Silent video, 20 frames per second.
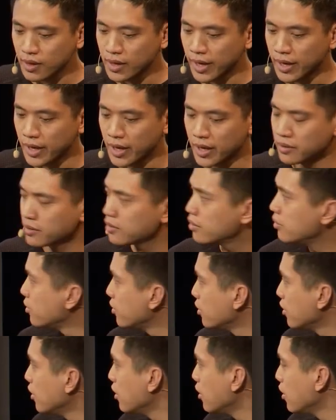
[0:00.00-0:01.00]
And
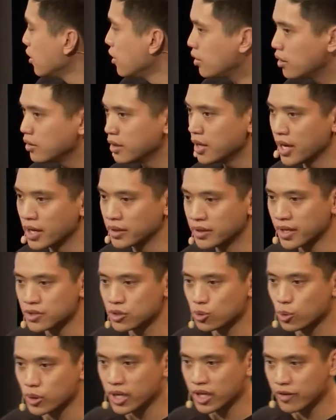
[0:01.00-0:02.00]
yeah, in case
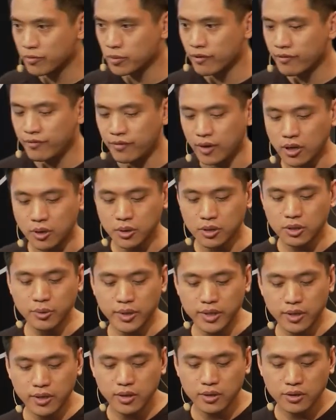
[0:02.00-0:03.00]
you want to give me a follow on
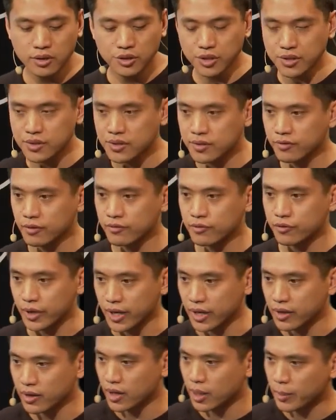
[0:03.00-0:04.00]
Twitter, just feel
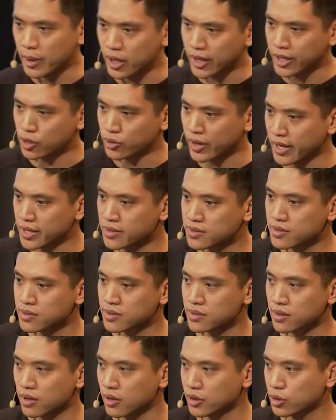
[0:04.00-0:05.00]
free. I'm Glenn
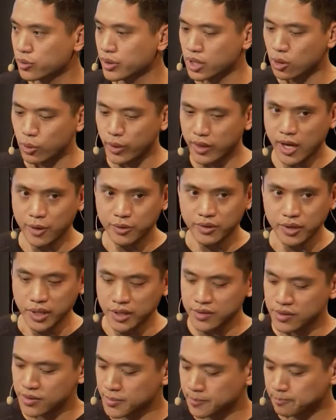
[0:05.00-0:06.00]
Reyes on Twitter without the
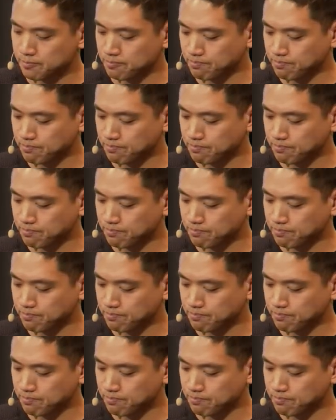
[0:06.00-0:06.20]
E's.